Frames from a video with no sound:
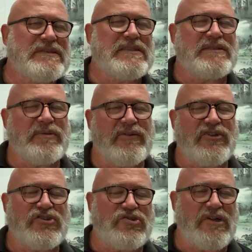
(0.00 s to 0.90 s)
It's a bit of a
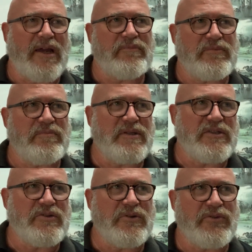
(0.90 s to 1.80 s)
trap,
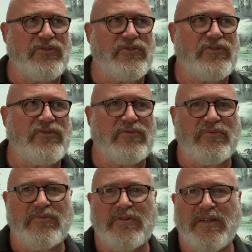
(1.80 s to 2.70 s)
because
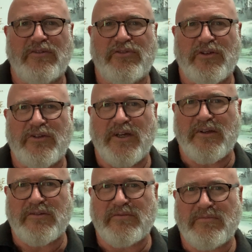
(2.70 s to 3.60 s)
if you
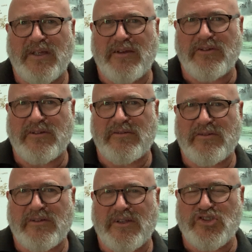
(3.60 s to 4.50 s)
don't have a
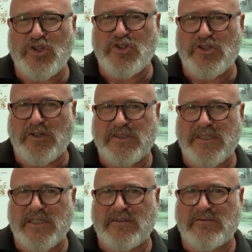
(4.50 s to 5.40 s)
CHU Shong
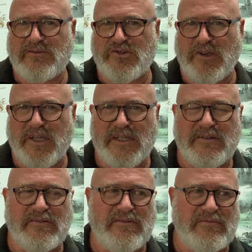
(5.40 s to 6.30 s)
Tin
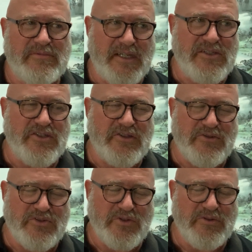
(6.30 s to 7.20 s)
trained teacher
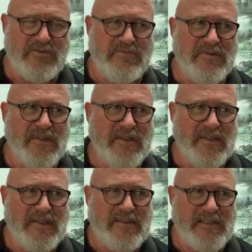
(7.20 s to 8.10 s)
who's good
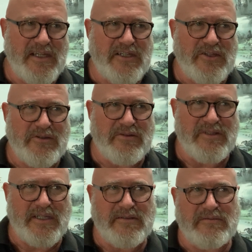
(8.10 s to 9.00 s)
near you,
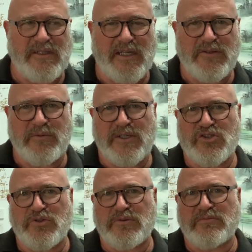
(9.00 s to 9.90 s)
then the other Wing
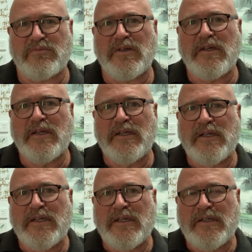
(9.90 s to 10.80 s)
Chun
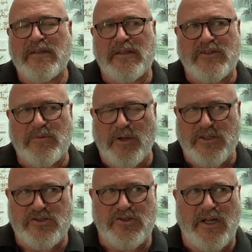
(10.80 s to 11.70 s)
that you might
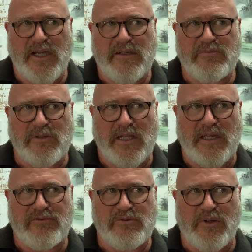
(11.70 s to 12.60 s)
strike will
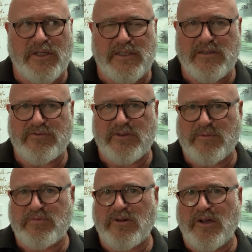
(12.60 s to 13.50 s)
have quite a different
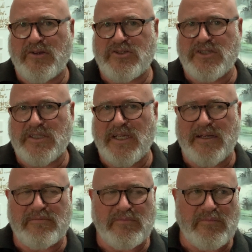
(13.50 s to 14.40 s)
approach, and that